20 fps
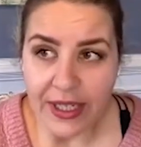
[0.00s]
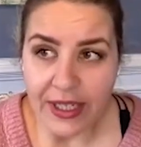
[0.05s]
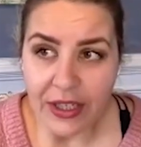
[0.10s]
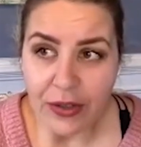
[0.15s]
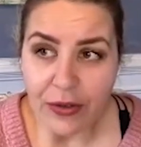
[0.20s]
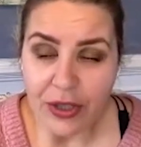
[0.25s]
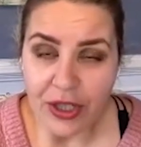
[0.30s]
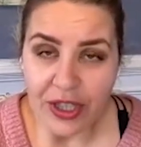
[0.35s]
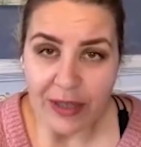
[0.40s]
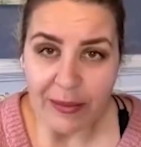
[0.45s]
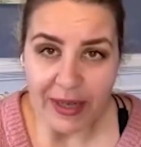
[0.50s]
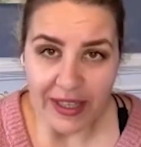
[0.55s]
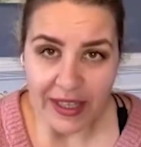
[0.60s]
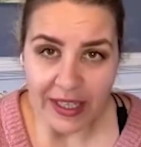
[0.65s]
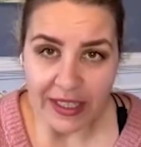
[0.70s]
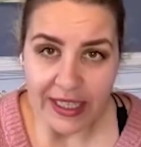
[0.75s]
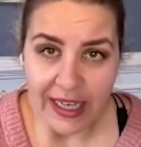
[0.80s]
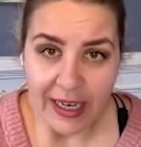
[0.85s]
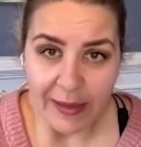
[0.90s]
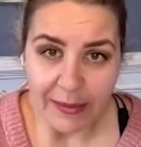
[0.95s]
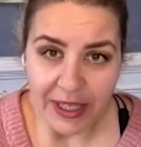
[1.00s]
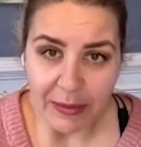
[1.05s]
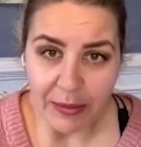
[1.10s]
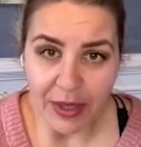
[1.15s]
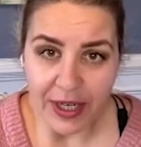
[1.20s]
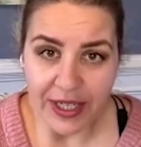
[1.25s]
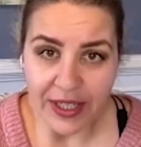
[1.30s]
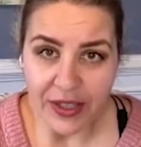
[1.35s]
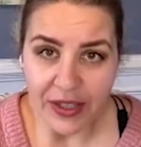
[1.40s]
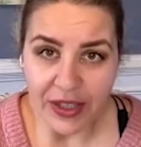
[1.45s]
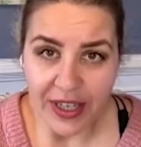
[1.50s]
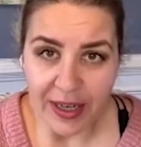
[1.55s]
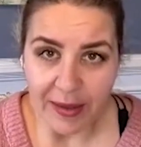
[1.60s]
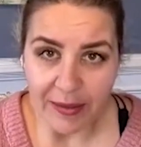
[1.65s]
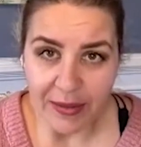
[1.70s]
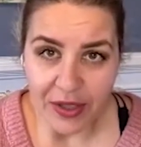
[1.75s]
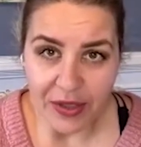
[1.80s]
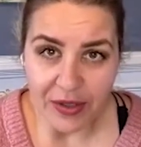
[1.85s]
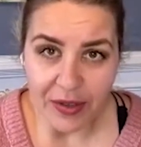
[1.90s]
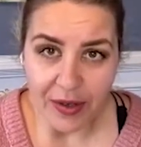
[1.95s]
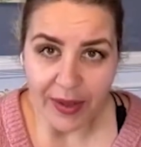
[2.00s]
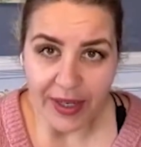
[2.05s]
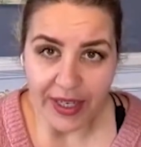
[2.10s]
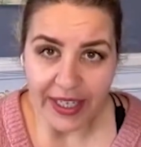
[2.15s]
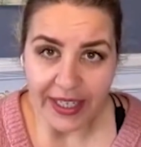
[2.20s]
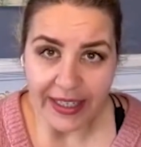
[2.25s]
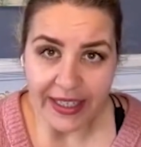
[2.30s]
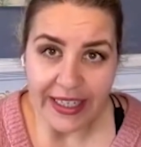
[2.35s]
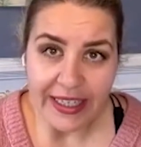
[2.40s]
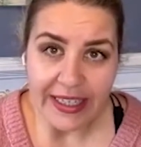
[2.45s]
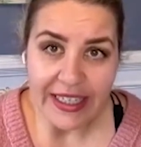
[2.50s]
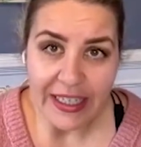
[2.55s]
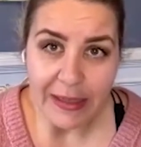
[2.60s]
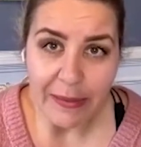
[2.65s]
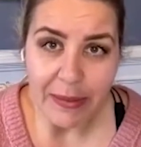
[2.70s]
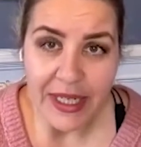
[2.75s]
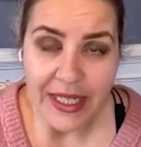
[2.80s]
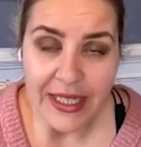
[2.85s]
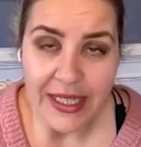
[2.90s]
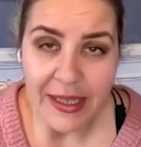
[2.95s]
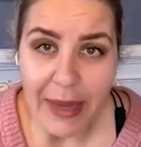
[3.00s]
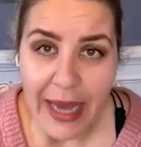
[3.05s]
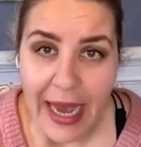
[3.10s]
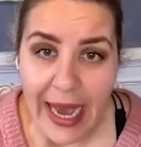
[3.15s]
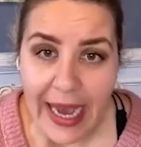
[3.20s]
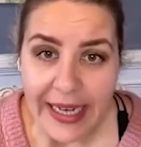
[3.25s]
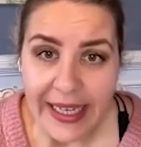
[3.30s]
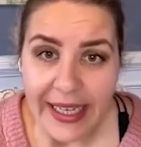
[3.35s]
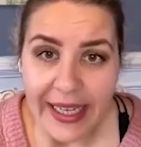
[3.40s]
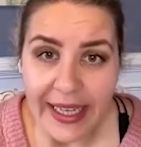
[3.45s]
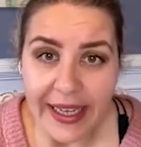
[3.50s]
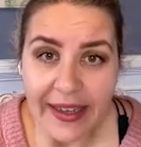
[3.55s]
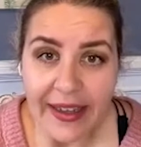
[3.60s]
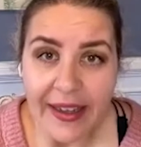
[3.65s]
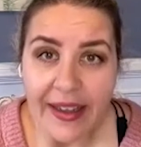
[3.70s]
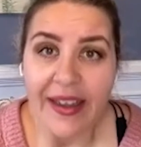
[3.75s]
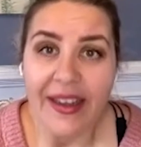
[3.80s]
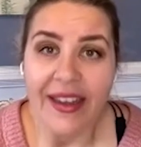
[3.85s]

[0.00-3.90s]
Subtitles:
And usually by the time the appraiser comes, you're already knee deep into packing,